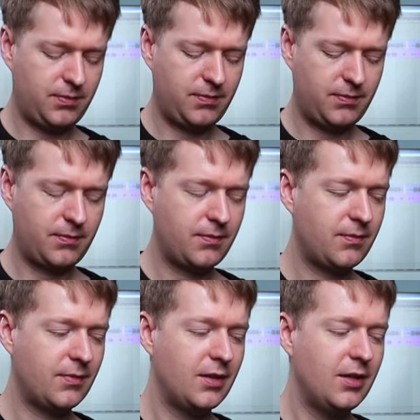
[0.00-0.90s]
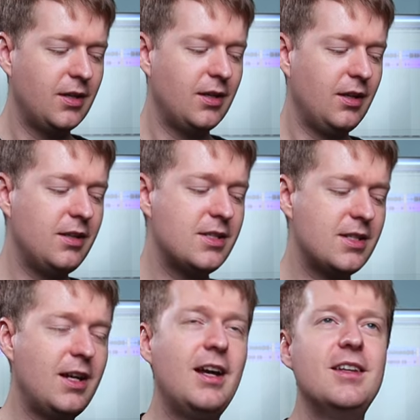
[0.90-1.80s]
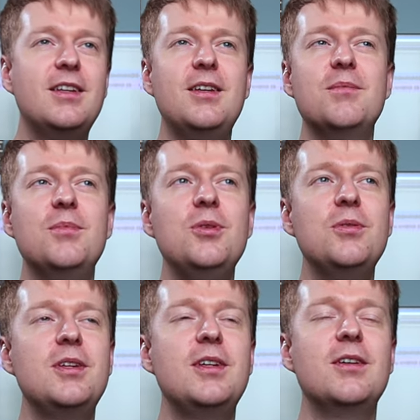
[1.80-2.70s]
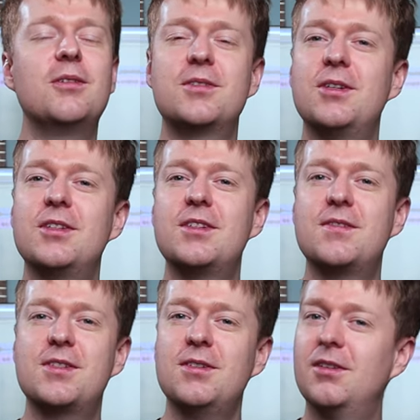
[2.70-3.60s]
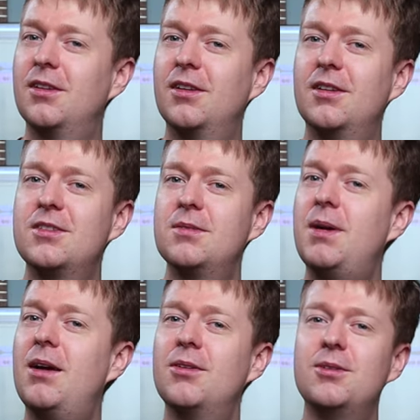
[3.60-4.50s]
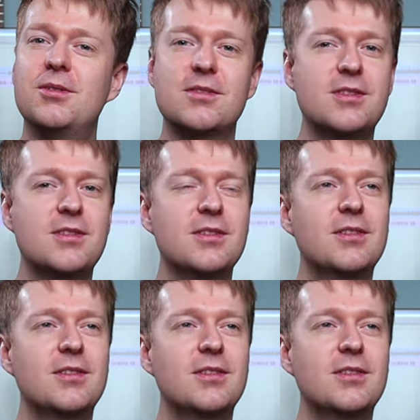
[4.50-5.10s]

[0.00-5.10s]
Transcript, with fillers: And these are handy, moody alternatives to, to power chords.